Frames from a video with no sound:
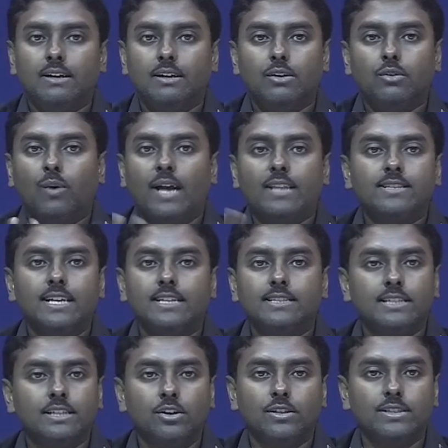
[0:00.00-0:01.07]
1s and
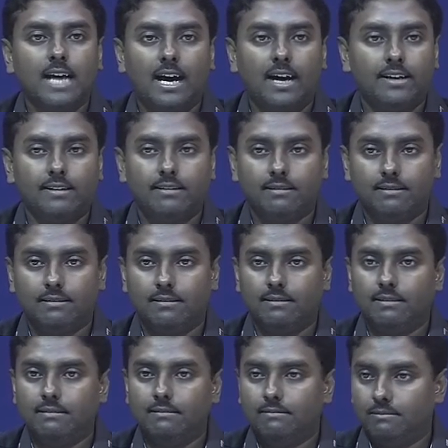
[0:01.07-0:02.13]
0s are
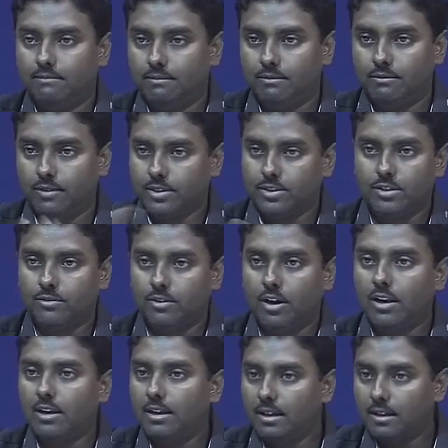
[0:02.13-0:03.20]
first of
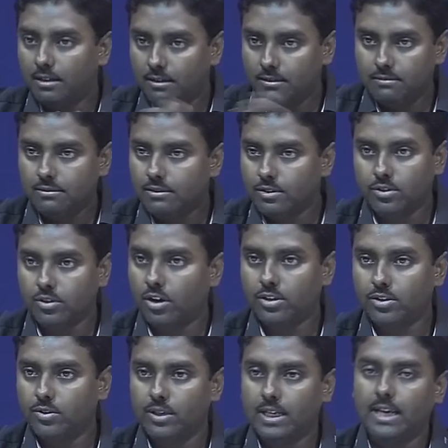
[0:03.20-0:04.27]
all not
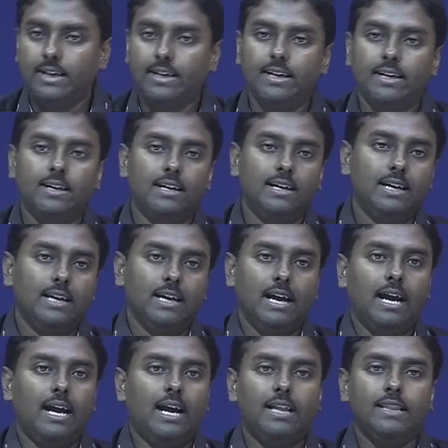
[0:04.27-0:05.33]
correlated
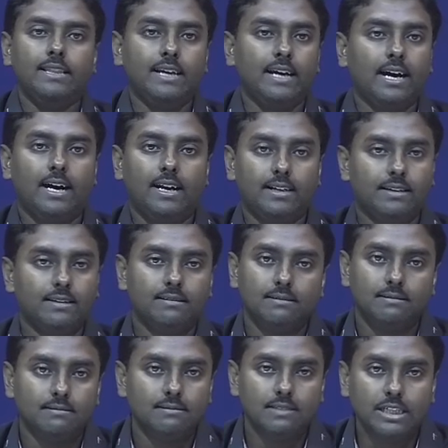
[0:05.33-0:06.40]
and they are
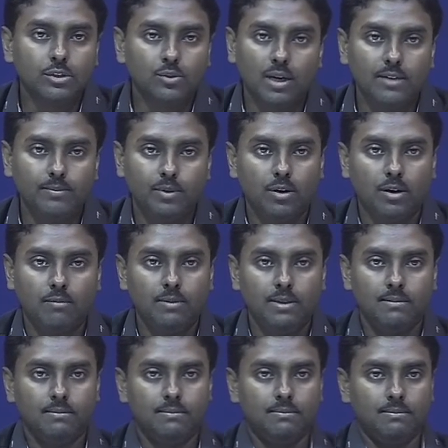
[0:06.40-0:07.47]
equally probable.
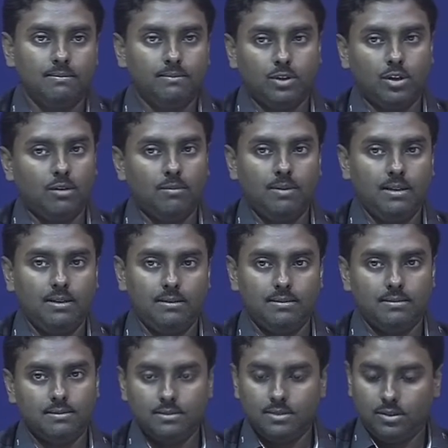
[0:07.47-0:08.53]

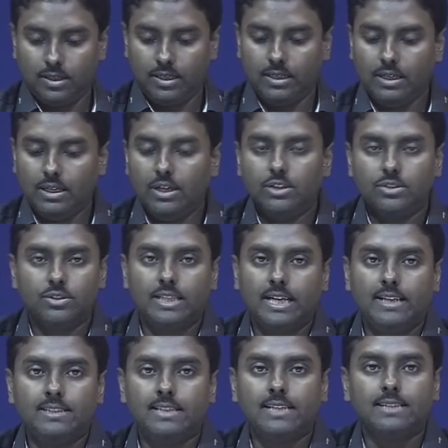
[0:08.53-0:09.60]
Okay. So, there
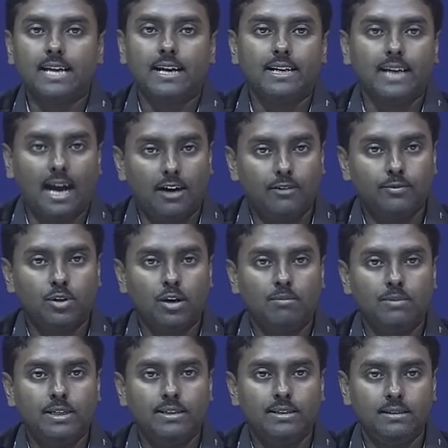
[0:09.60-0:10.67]
is exactly half
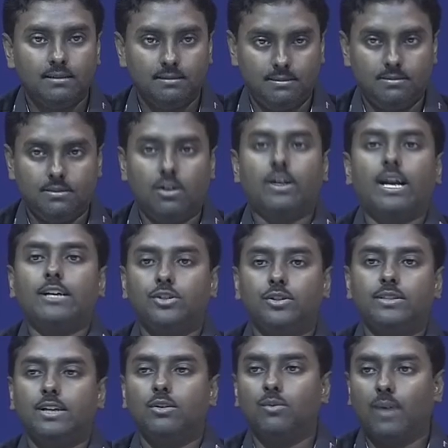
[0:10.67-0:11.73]
probability, or I should
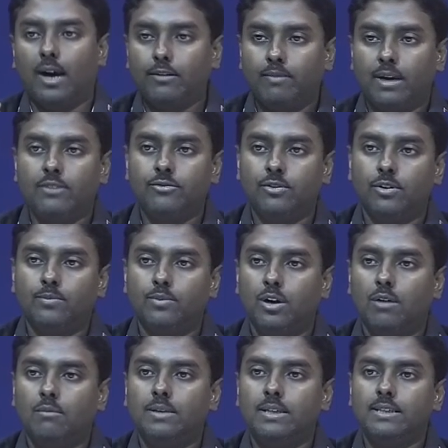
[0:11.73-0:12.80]
say 1 by 4
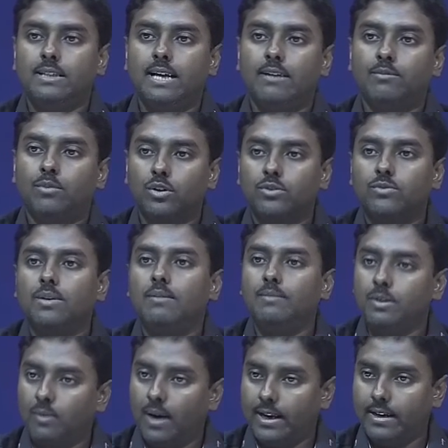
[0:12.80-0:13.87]
probability that both will be
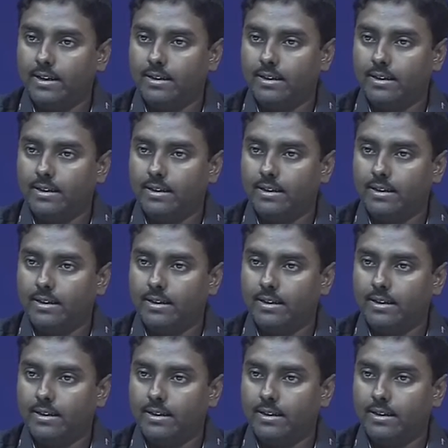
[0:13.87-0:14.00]
1,